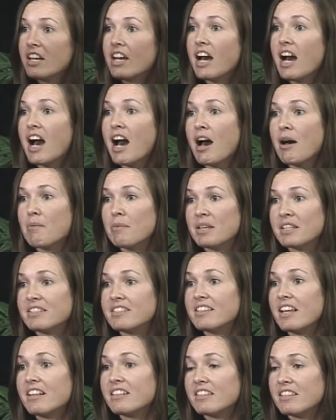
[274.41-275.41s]

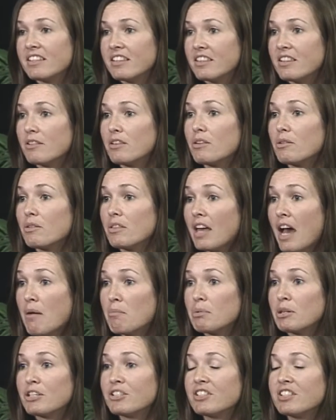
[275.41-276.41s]
Mm-hmm.
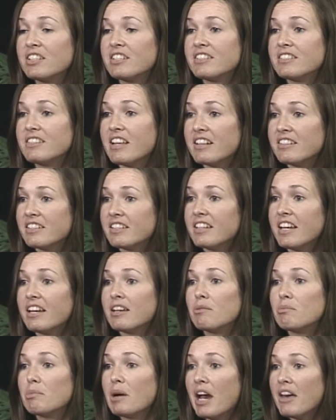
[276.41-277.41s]
That person is
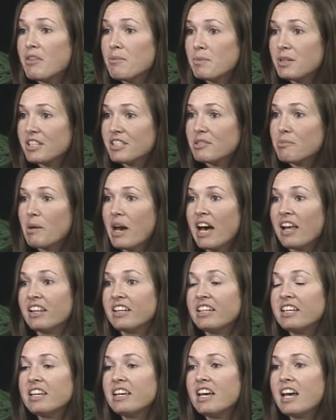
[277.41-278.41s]
designated by the
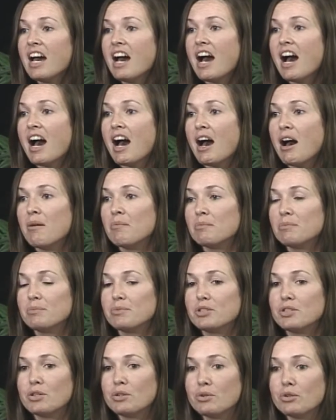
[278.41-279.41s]
municipality
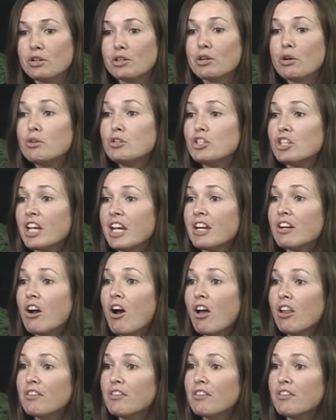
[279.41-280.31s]
to negotiate all